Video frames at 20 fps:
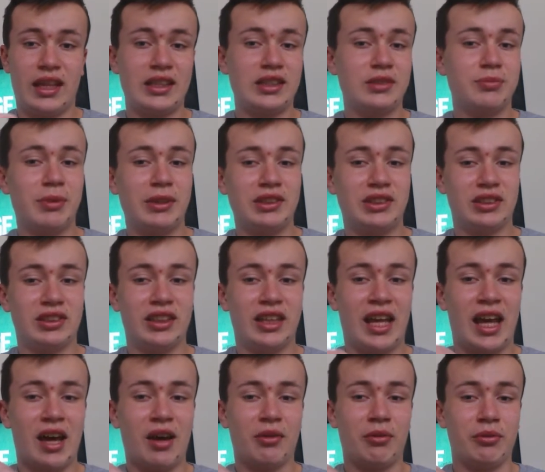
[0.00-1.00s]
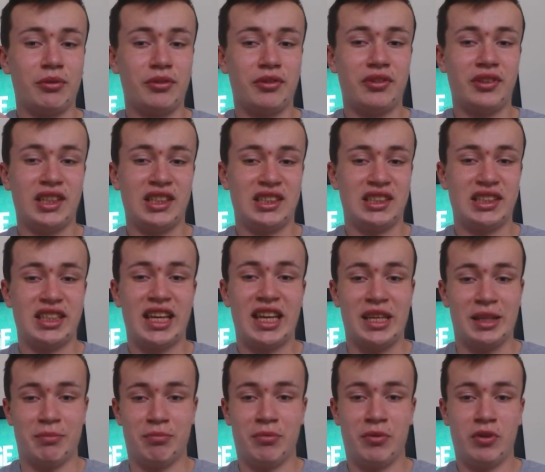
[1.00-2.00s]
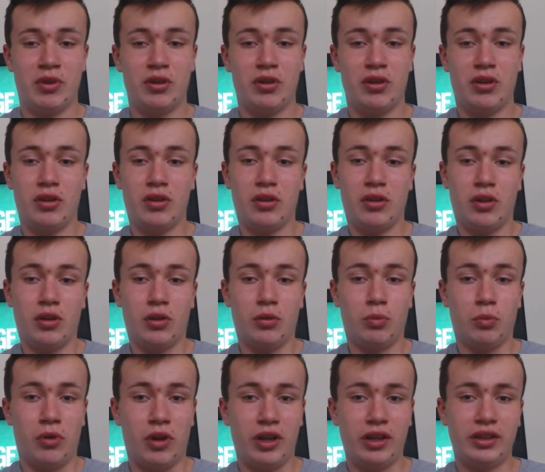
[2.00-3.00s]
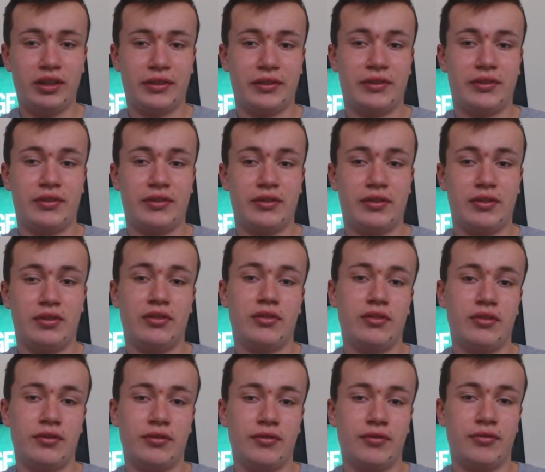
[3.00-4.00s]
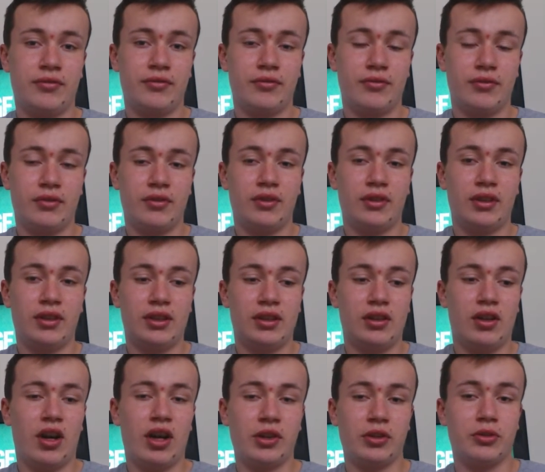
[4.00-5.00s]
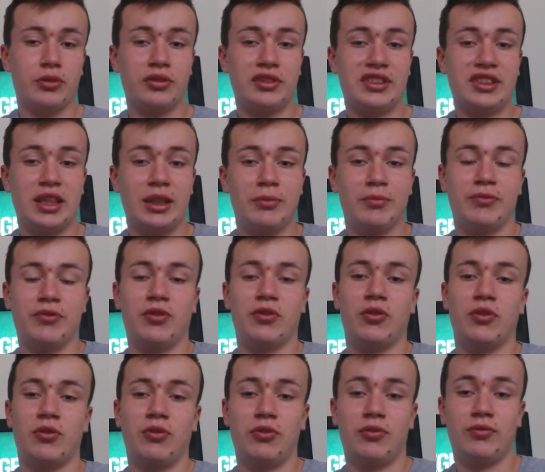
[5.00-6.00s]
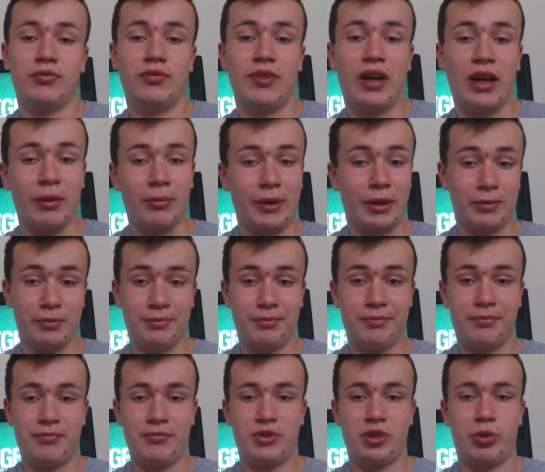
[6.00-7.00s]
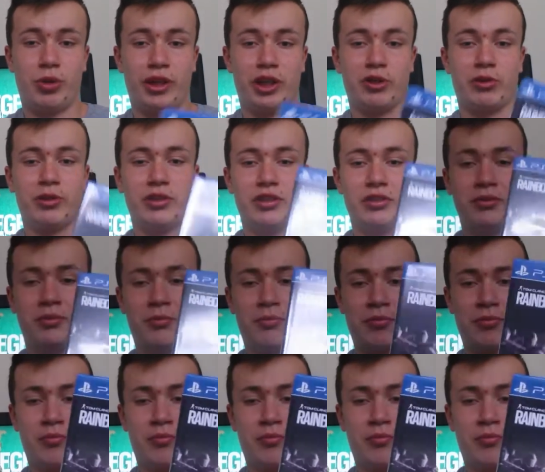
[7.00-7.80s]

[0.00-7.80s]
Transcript: That's basically how this game works. I got this game for about 20 quid.